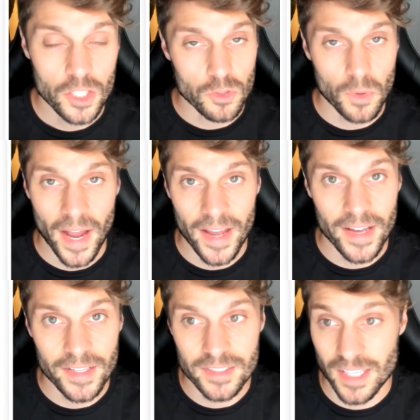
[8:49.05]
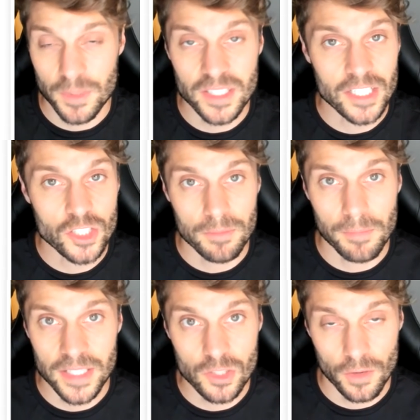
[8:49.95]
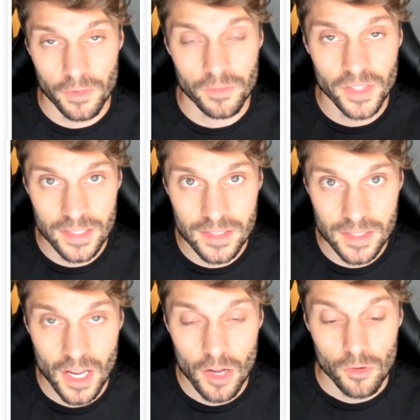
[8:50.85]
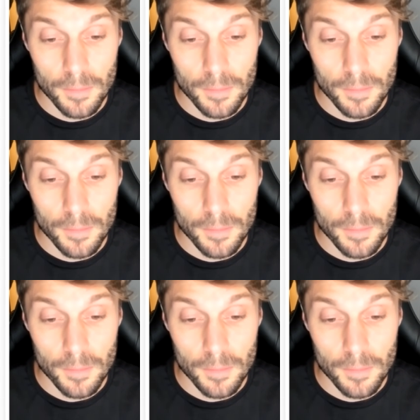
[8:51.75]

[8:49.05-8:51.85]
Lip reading: you had segmentation based off of lists,